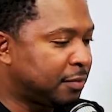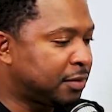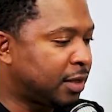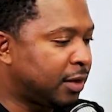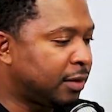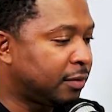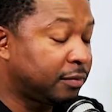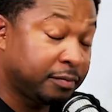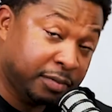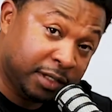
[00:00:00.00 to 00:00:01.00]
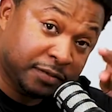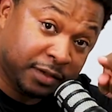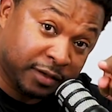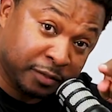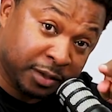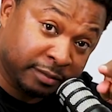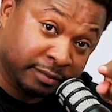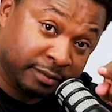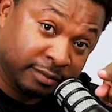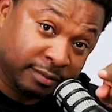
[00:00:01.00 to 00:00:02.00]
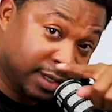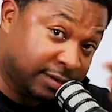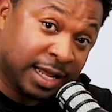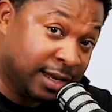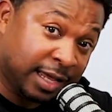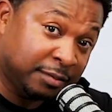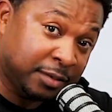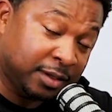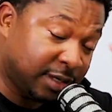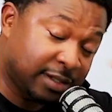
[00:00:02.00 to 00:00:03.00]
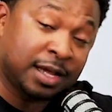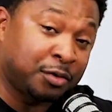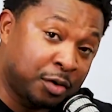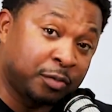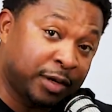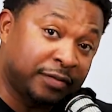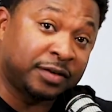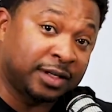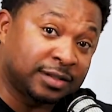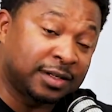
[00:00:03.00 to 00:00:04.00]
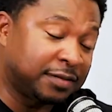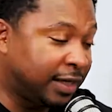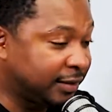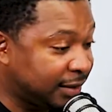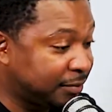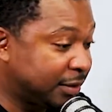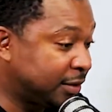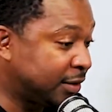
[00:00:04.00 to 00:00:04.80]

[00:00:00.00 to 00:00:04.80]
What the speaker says: I'm sorry. Please forgive me. That's not like me. That's not normal. I forget stuff like that. But